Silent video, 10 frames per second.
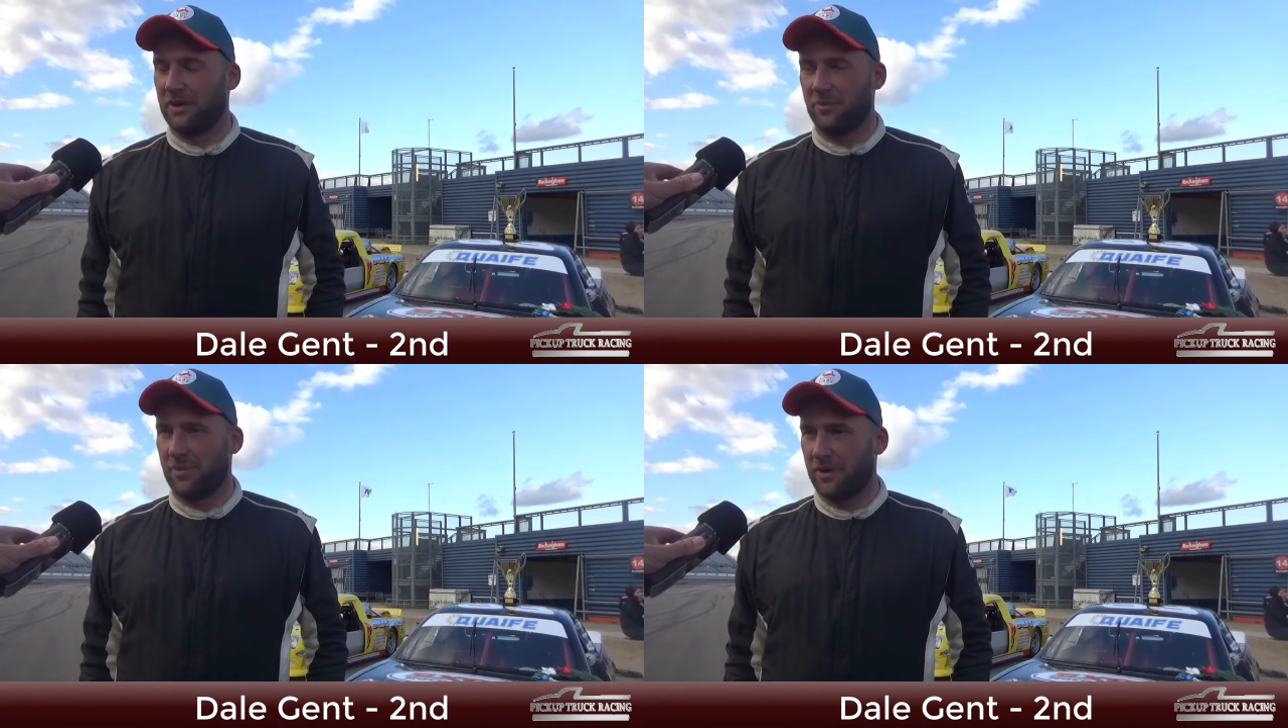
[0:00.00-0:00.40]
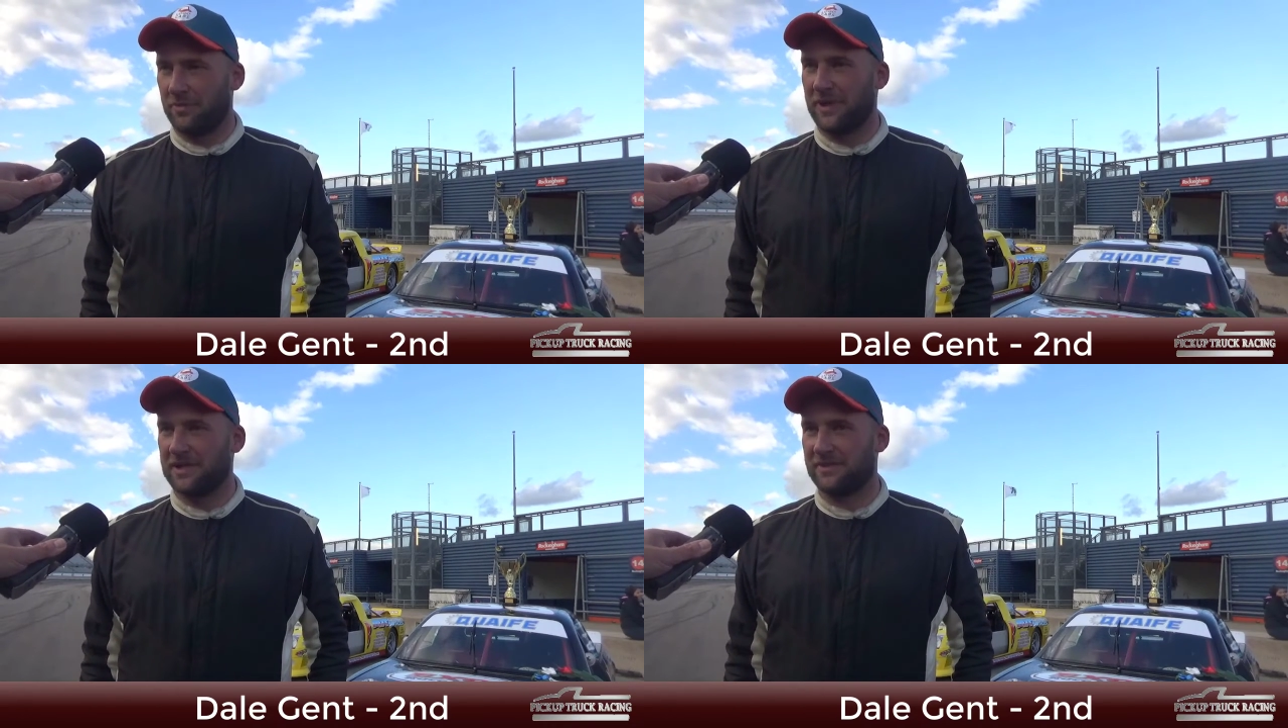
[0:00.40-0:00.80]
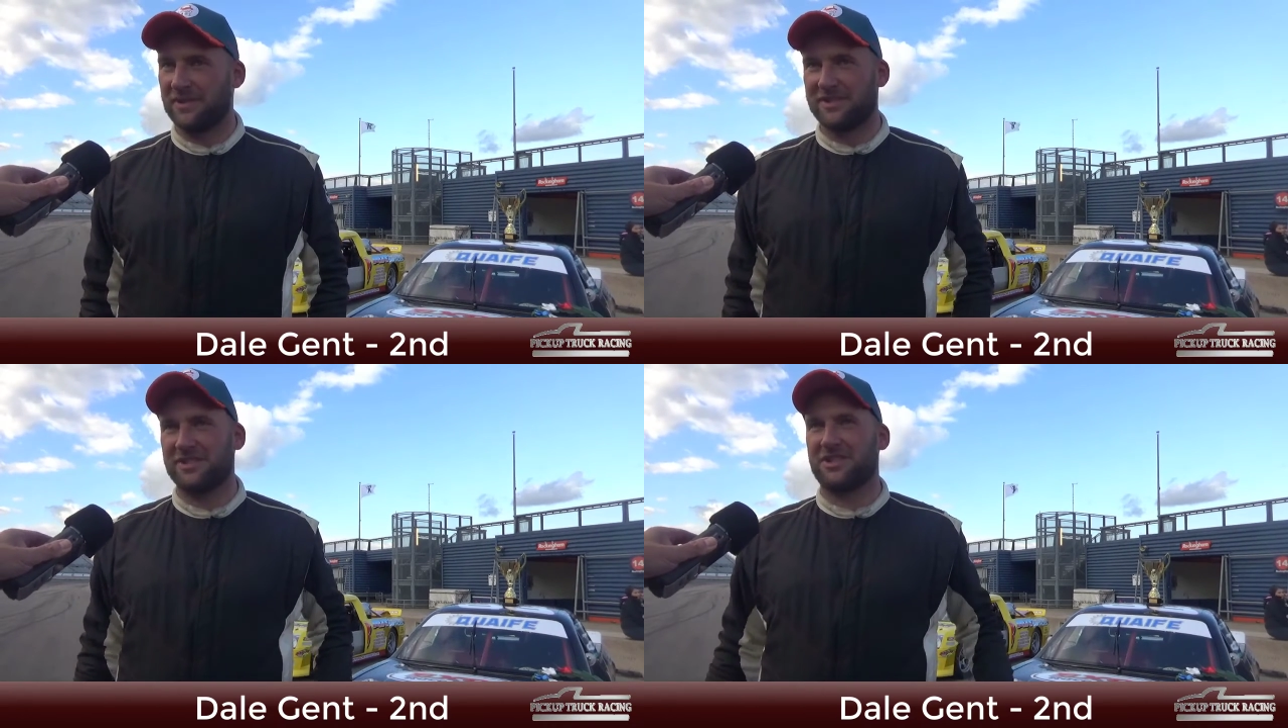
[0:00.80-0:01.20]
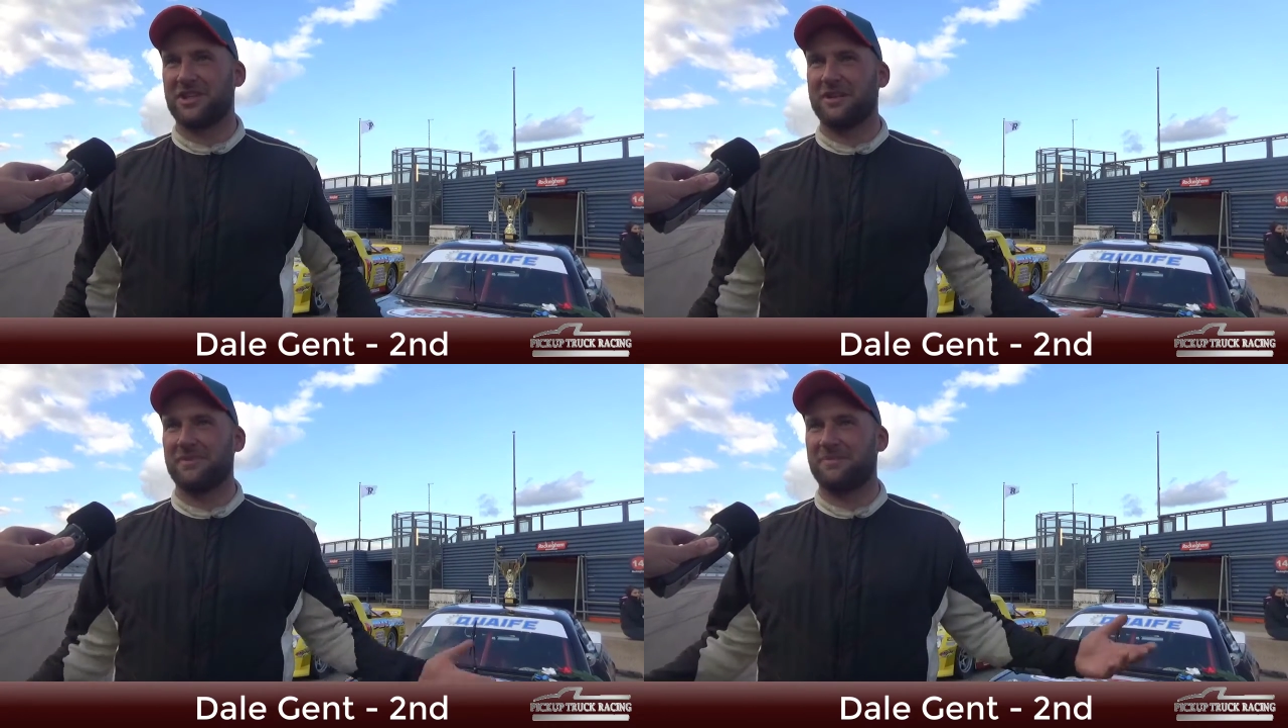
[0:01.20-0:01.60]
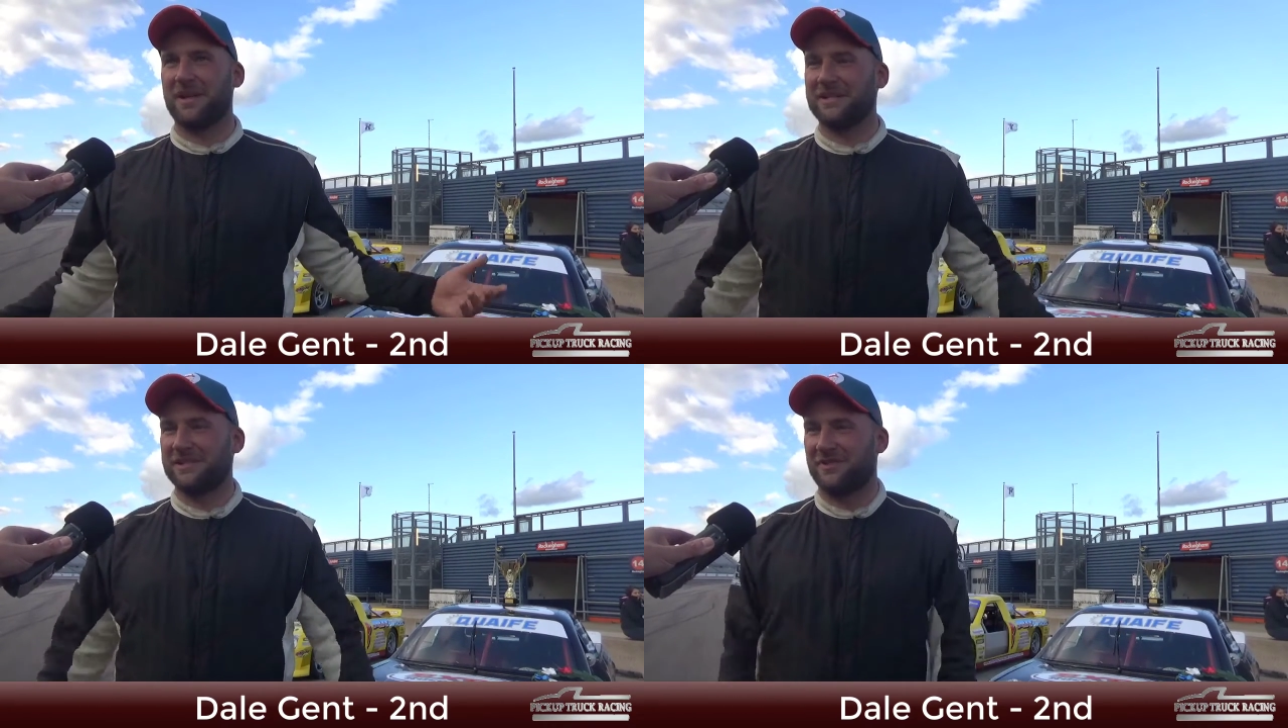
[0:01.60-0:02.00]
I'm well pleased. It's just a shame this
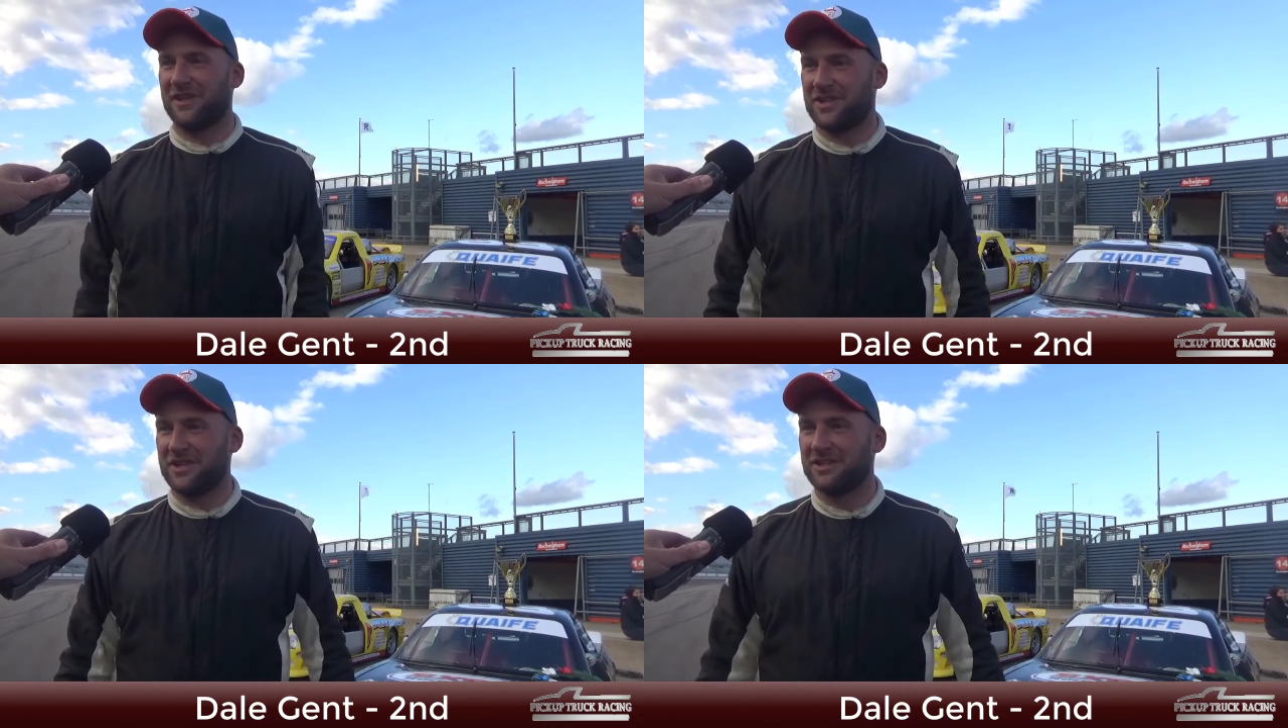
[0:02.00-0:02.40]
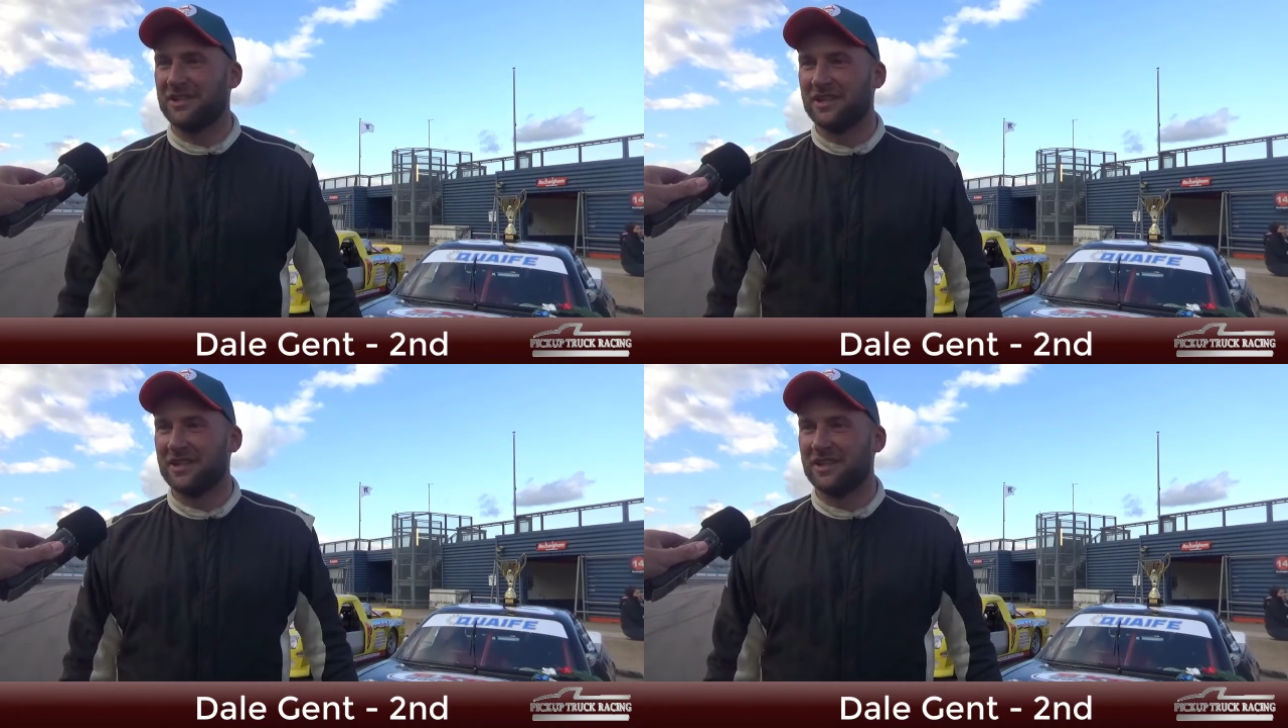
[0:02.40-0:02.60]
place is finishing.